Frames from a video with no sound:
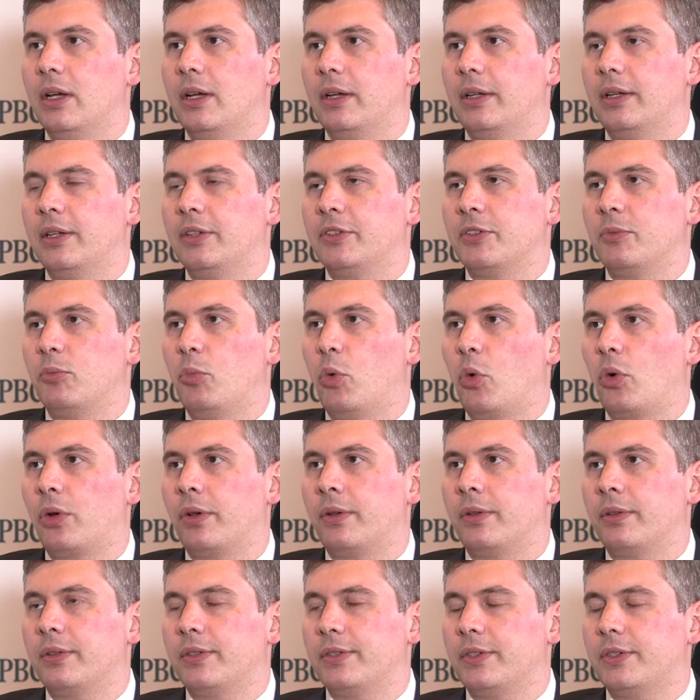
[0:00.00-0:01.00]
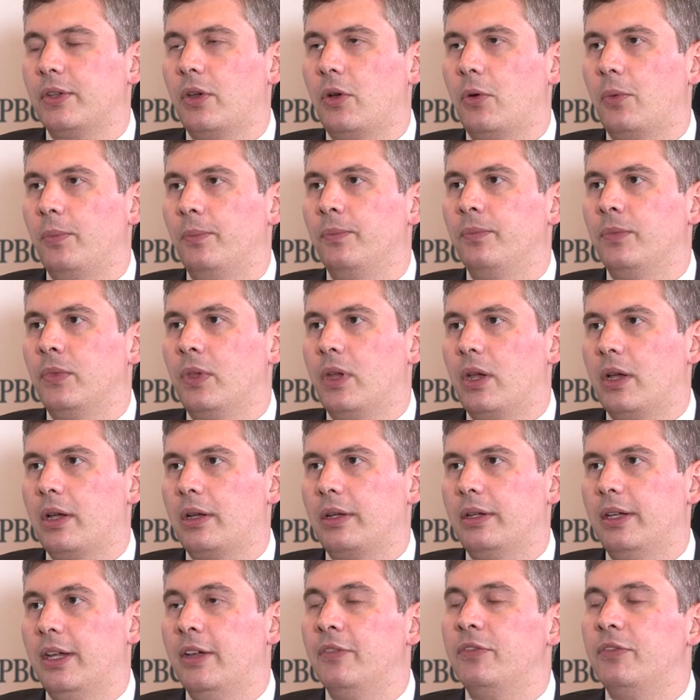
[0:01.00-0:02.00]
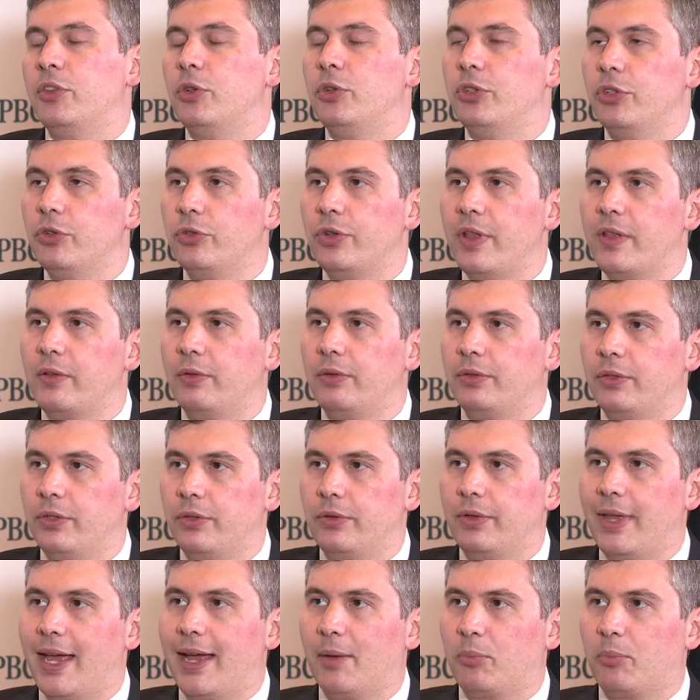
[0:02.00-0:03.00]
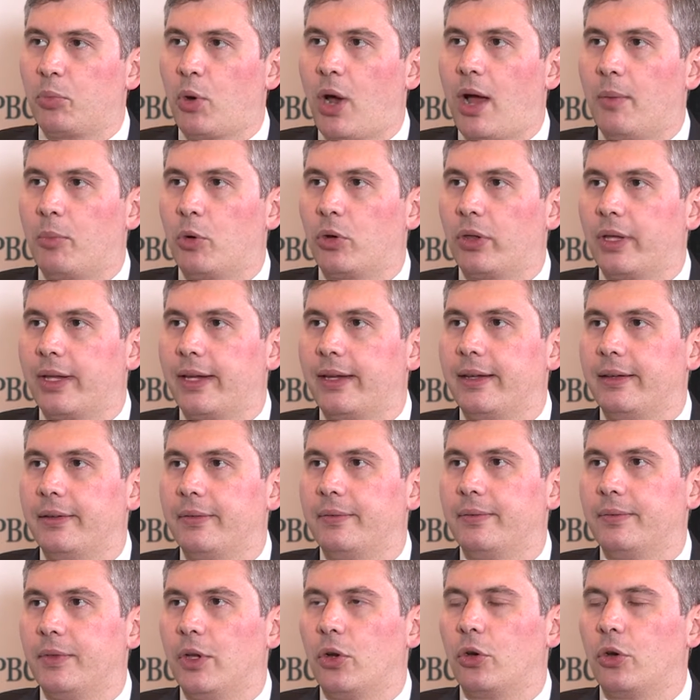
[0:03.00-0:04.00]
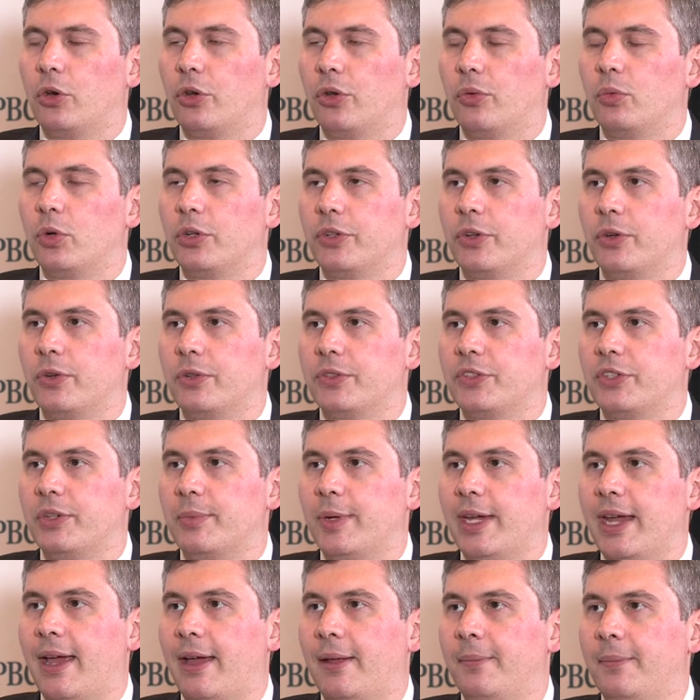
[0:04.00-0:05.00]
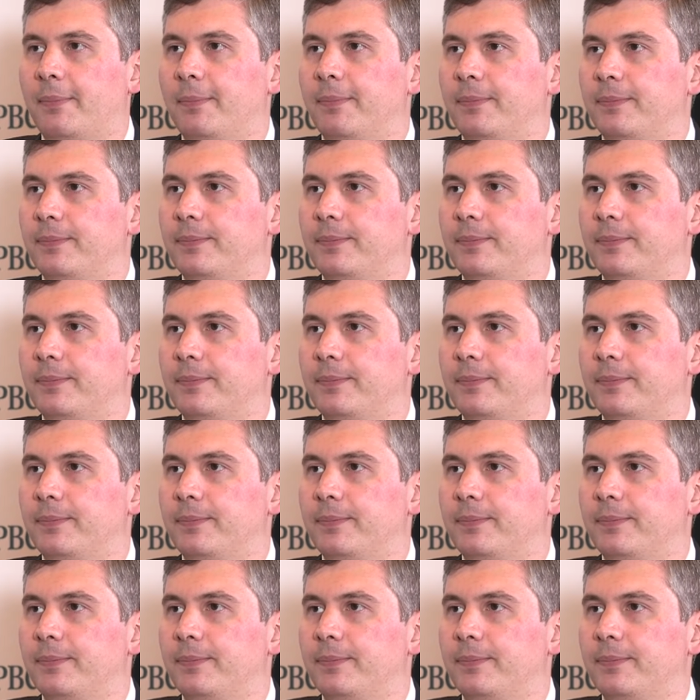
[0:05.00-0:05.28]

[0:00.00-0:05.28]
is important. So if you do that properly, there are good returns to be had.